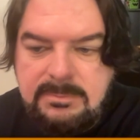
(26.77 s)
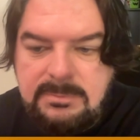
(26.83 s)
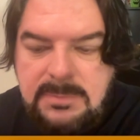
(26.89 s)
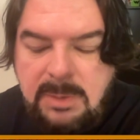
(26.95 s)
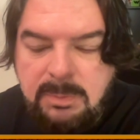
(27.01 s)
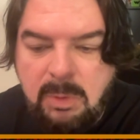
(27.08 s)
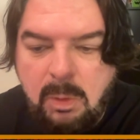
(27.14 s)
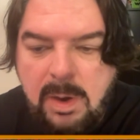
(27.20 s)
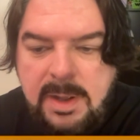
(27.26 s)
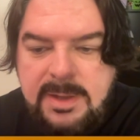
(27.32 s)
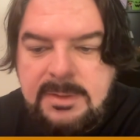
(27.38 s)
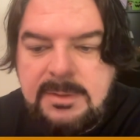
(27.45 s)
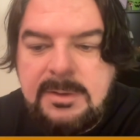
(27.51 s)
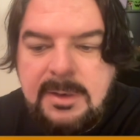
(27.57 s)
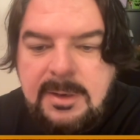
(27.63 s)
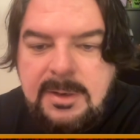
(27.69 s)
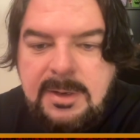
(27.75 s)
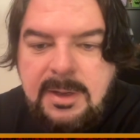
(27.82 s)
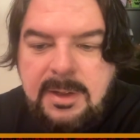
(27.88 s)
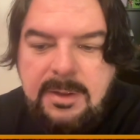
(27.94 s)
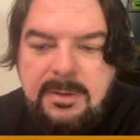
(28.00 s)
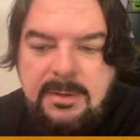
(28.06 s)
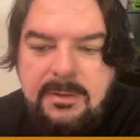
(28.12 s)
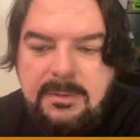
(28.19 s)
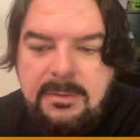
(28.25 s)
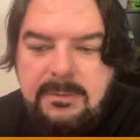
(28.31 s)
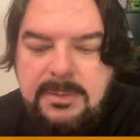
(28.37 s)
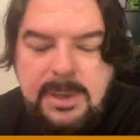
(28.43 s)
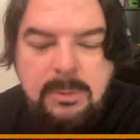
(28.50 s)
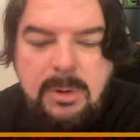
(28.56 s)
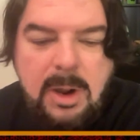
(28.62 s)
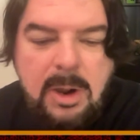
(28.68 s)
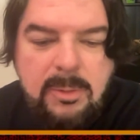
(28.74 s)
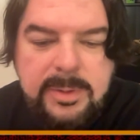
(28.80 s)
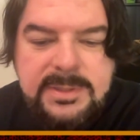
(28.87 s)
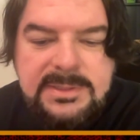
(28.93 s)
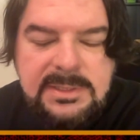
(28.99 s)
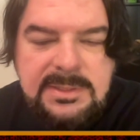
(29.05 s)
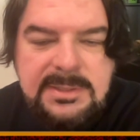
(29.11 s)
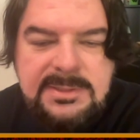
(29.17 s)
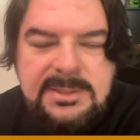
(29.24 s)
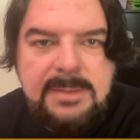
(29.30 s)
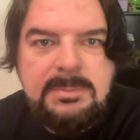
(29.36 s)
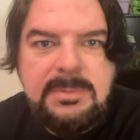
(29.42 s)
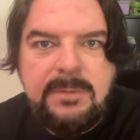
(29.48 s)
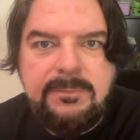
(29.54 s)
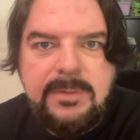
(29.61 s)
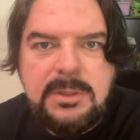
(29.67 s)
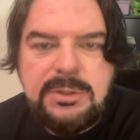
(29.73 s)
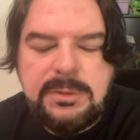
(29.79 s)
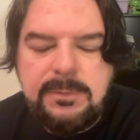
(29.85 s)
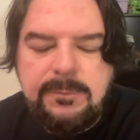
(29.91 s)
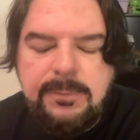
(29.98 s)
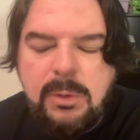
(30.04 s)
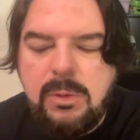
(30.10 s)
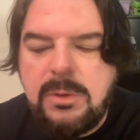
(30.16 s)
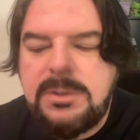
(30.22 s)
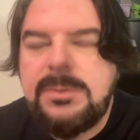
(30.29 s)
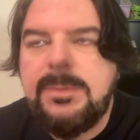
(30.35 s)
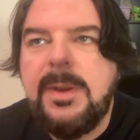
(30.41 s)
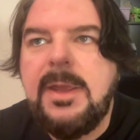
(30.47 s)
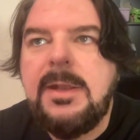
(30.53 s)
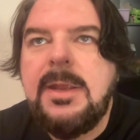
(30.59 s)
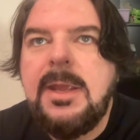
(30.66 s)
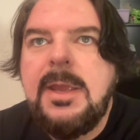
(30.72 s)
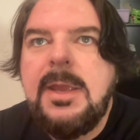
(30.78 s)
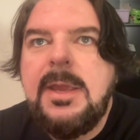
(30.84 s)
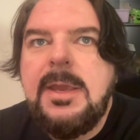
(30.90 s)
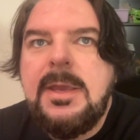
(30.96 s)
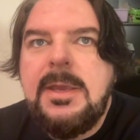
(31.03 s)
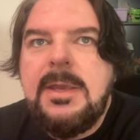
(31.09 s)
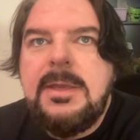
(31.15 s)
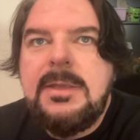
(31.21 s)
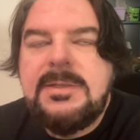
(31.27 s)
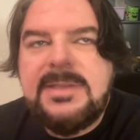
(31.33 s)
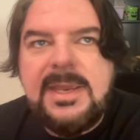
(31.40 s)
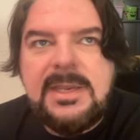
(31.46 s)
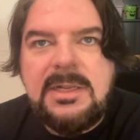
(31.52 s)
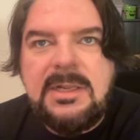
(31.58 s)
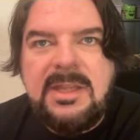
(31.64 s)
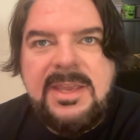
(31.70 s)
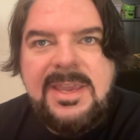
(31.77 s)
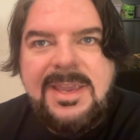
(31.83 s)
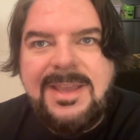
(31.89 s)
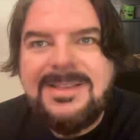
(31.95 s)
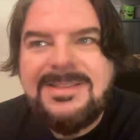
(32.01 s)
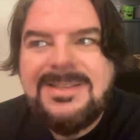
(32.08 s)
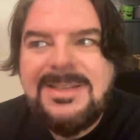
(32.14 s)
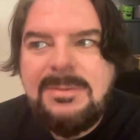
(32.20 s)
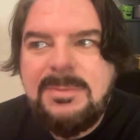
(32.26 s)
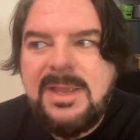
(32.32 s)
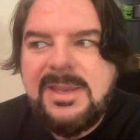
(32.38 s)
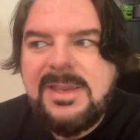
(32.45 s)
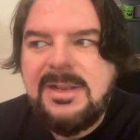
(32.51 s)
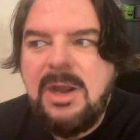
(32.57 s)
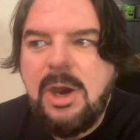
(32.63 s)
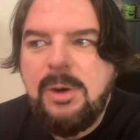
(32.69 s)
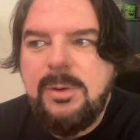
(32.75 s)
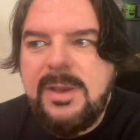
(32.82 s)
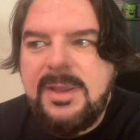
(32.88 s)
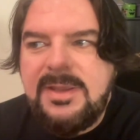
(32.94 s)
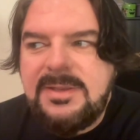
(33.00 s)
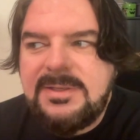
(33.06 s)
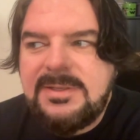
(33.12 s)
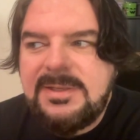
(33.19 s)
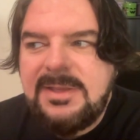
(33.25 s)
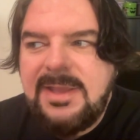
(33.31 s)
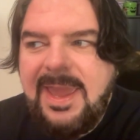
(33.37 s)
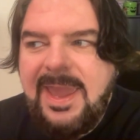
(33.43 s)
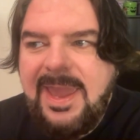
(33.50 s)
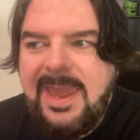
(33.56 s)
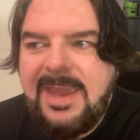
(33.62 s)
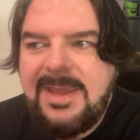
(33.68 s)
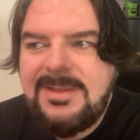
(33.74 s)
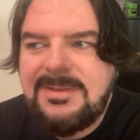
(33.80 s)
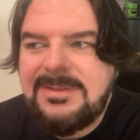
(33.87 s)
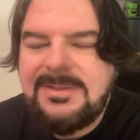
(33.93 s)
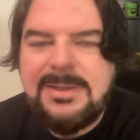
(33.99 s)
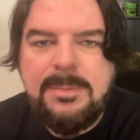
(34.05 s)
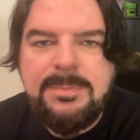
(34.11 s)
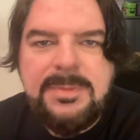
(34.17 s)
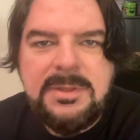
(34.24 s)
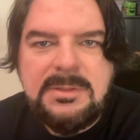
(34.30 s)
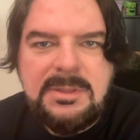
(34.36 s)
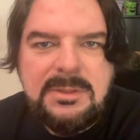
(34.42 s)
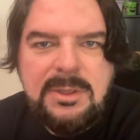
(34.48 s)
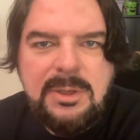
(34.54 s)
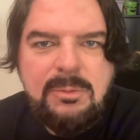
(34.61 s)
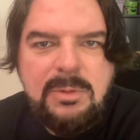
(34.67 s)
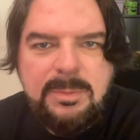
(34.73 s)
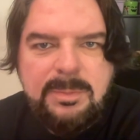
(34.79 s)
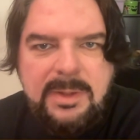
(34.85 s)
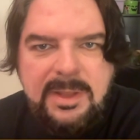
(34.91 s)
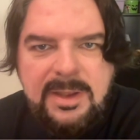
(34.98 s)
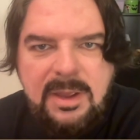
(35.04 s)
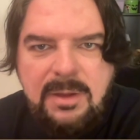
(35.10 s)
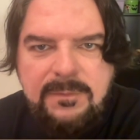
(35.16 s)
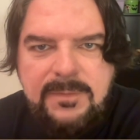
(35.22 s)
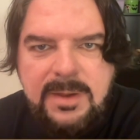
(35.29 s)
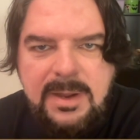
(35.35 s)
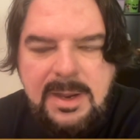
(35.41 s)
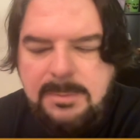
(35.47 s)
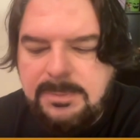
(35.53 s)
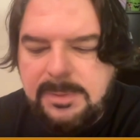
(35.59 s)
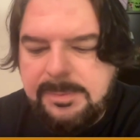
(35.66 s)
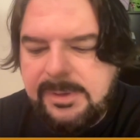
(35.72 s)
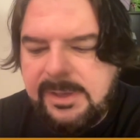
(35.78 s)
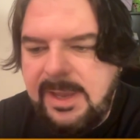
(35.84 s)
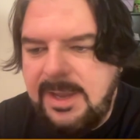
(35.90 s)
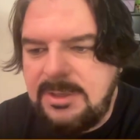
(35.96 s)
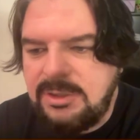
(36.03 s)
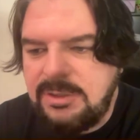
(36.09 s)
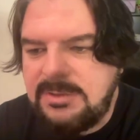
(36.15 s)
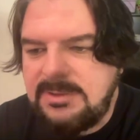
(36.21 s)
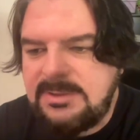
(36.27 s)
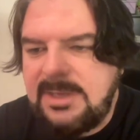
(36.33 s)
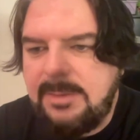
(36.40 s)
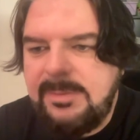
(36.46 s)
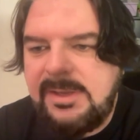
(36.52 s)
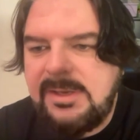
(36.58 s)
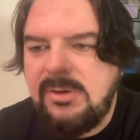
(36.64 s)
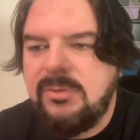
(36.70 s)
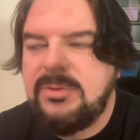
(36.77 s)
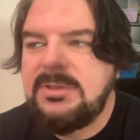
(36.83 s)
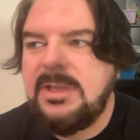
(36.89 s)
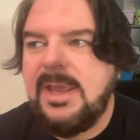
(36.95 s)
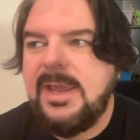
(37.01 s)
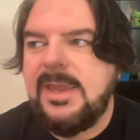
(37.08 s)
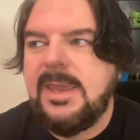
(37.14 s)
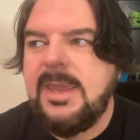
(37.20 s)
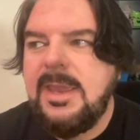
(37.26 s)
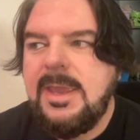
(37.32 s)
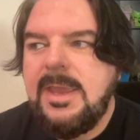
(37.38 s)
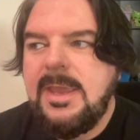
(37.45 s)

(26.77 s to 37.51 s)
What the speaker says: number one, they were always in the same division, of course, but secondly, it seemed like it always had something to do with playoff implications. I mean, it was like